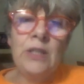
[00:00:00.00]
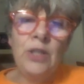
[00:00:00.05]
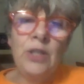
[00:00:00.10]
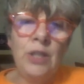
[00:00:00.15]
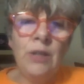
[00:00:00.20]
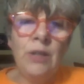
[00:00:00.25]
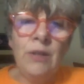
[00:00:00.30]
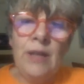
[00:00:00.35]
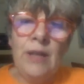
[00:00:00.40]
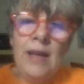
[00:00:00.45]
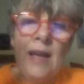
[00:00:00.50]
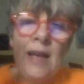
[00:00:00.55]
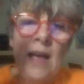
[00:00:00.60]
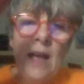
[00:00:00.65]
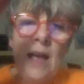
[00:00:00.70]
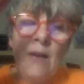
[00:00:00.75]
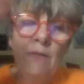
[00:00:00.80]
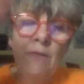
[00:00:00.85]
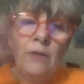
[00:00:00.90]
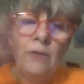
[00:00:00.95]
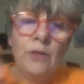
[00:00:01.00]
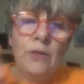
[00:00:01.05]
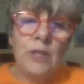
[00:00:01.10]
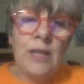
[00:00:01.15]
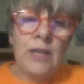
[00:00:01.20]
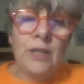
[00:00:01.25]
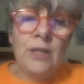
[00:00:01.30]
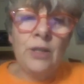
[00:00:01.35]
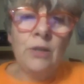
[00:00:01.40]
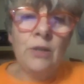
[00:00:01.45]
Do they have
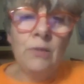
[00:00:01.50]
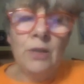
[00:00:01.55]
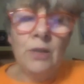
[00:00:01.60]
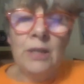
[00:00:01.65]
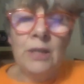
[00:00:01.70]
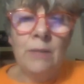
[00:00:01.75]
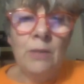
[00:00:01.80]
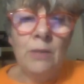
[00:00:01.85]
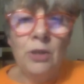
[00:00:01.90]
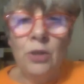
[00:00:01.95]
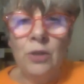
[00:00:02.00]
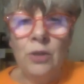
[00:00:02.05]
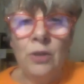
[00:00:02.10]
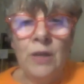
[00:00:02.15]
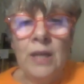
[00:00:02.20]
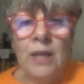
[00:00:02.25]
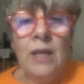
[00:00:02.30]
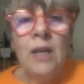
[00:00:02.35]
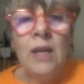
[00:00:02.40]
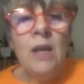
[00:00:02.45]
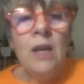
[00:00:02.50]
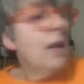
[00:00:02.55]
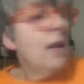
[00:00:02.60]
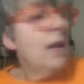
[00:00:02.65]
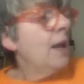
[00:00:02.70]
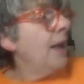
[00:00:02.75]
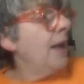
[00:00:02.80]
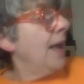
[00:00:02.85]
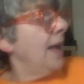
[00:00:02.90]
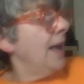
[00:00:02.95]
rotational symmetry?
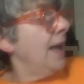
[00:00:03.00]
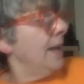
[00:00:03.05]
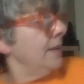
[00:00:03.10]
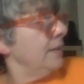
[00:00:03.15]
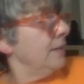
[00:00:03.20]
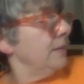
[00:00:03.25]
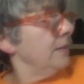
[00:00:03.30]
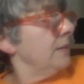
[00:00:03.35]
And